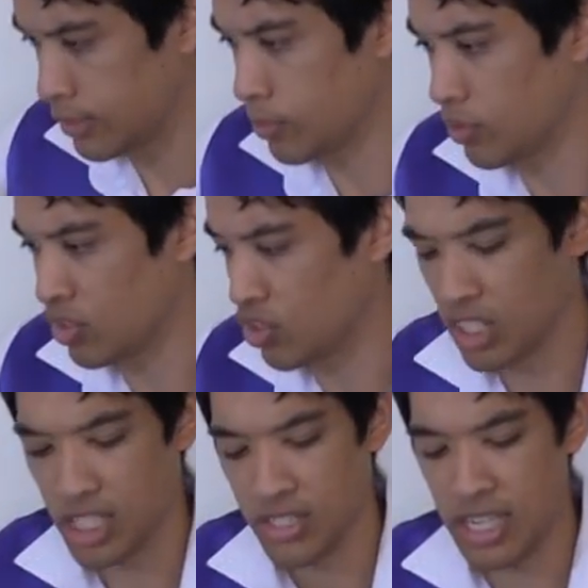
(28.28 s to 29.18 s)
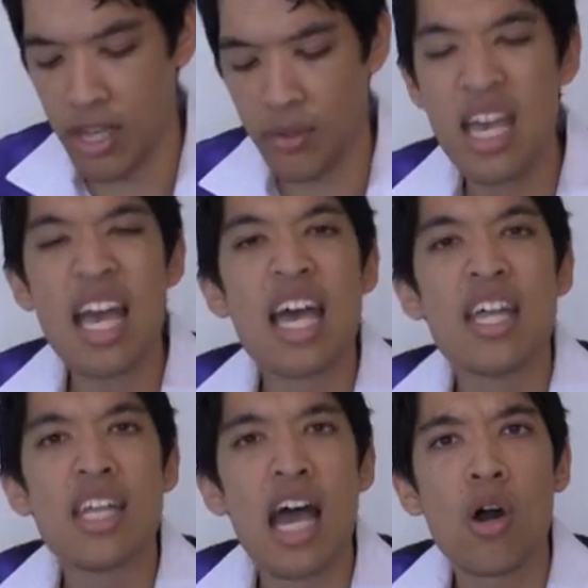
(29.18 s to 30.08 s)
Put the cheese down.
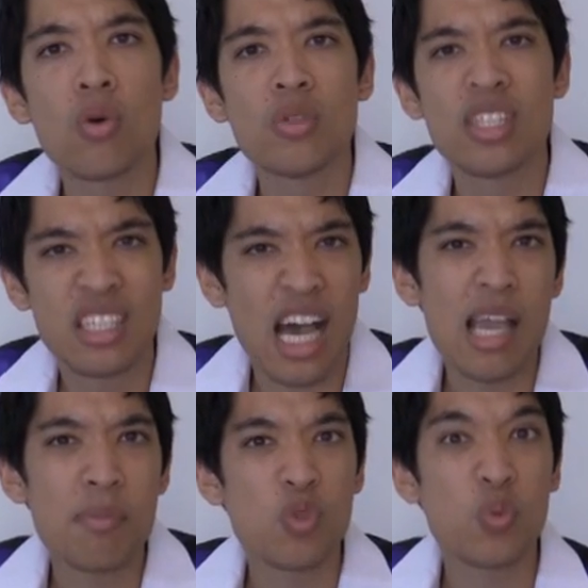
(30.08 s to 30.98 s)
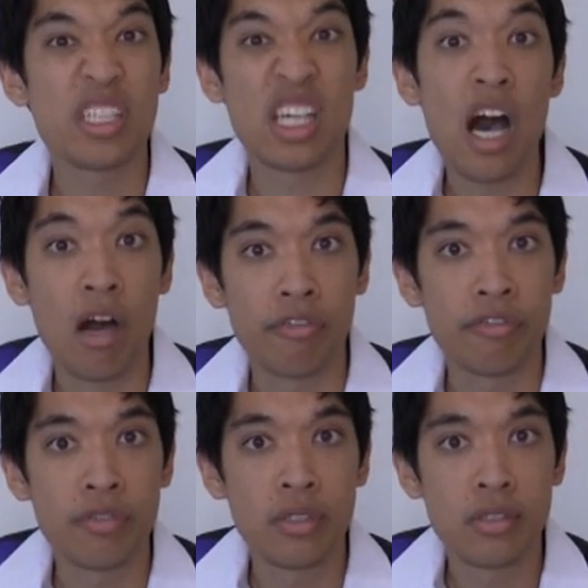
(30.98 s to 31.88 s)
Now, the times were
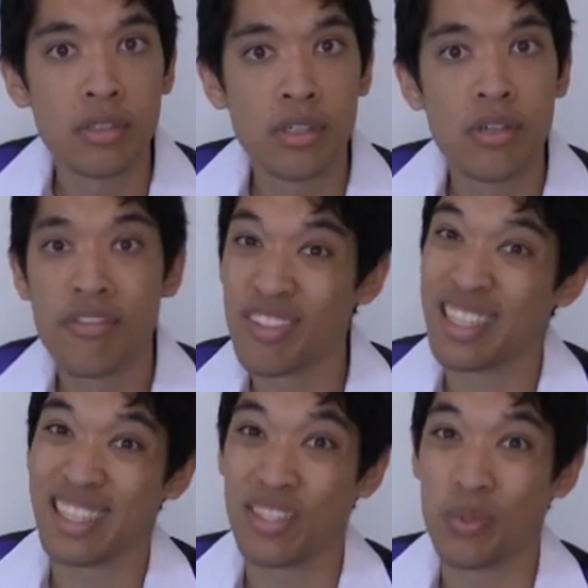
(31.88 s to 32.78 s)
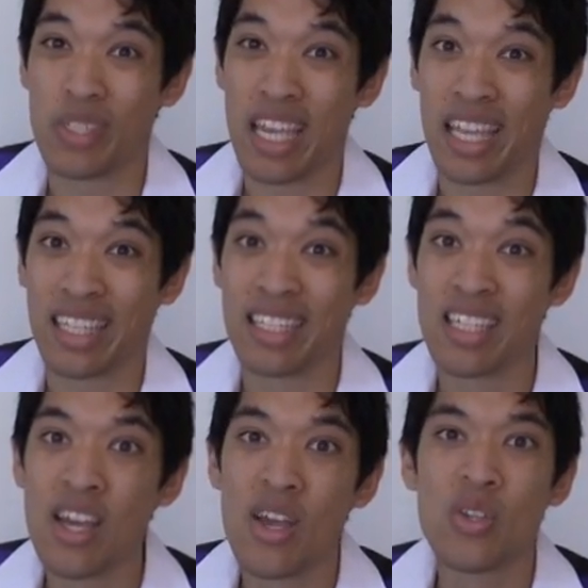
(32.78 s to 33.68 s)
tough for the little tailor,
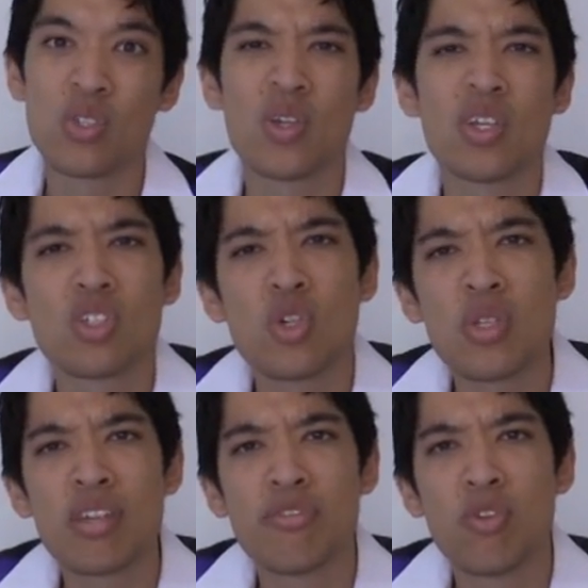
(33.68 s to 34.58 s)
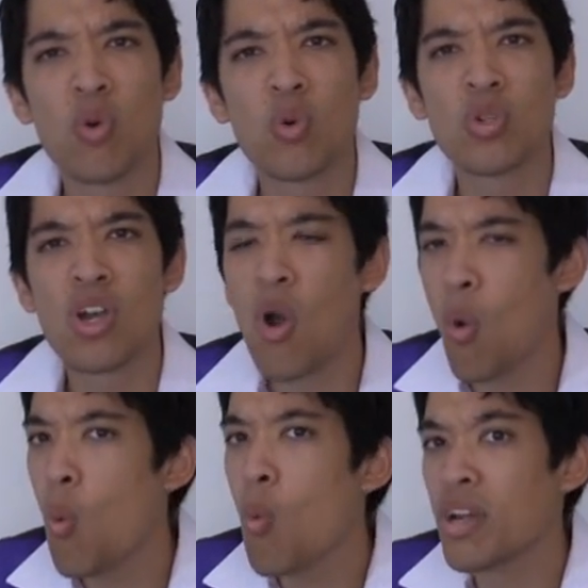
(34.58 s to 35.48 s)
so he could only afford
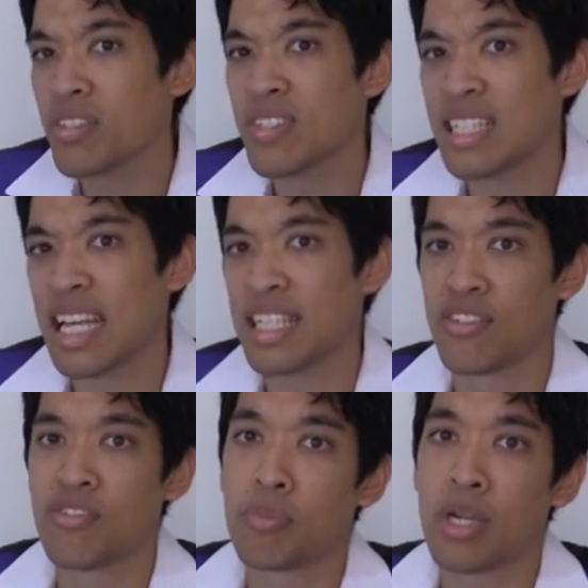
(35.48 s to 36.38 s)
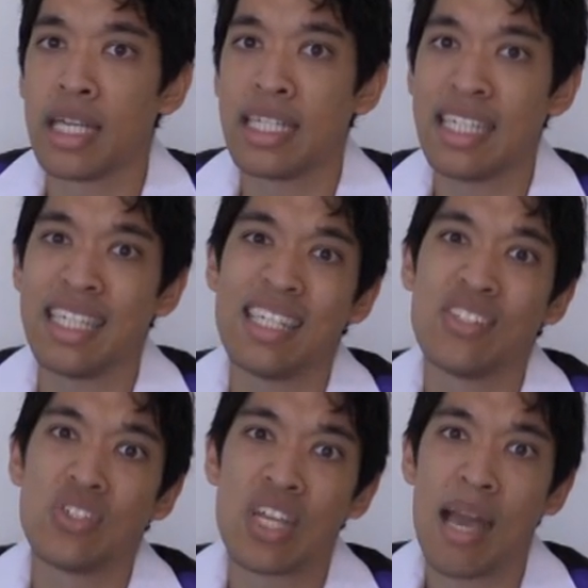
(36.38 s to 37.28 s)
one slice of bread in his
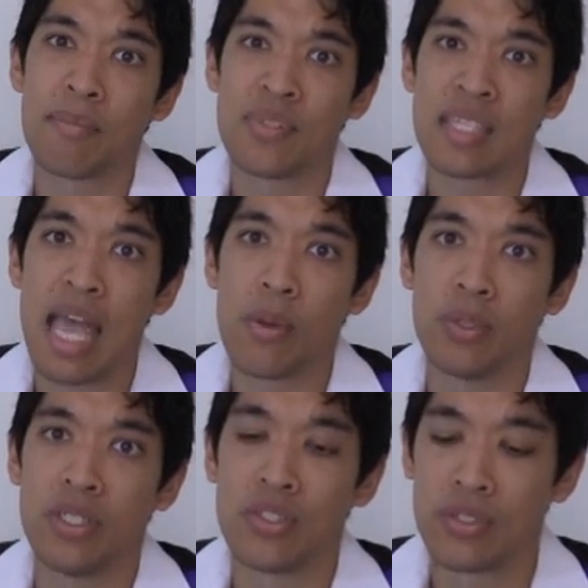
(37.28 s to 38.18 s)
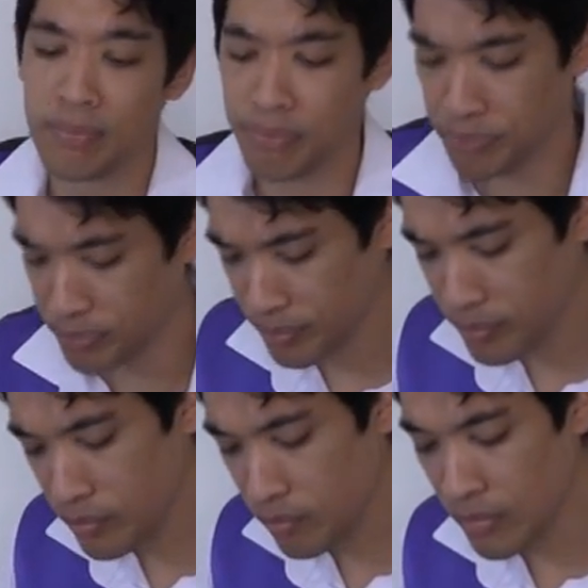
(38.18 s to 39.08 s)
jam sandwich.
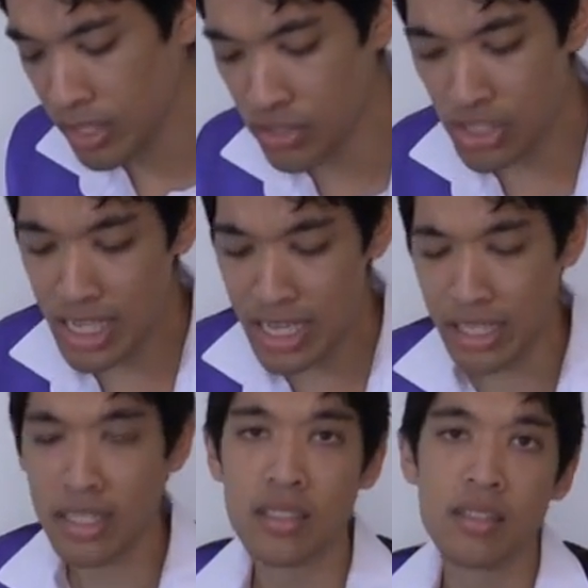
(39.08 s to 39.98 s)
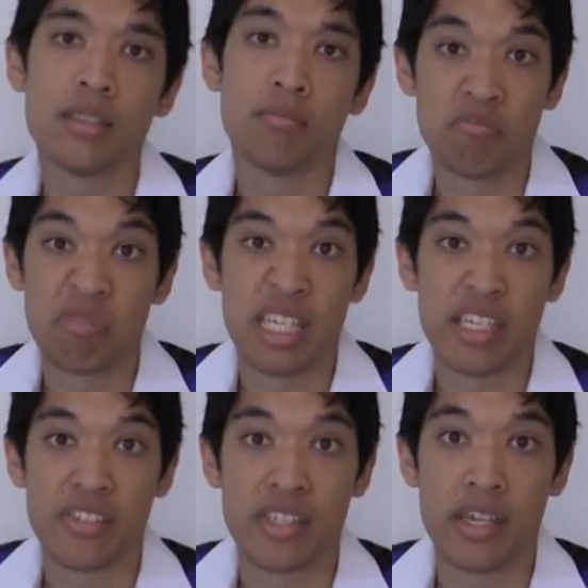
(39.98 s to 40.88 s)
"Gee," he
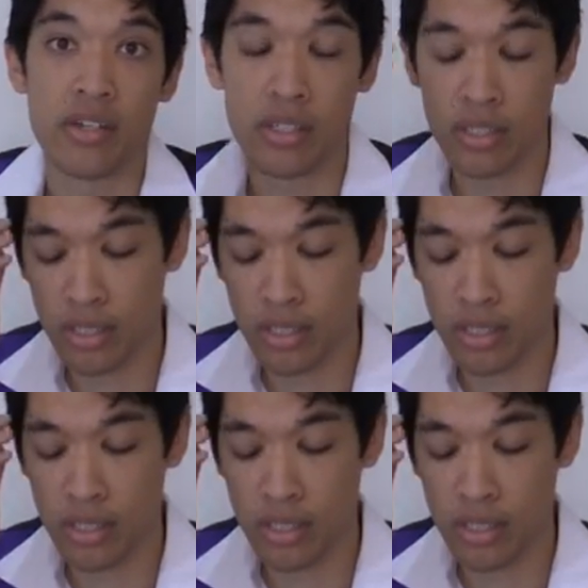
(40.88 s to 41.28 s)
said,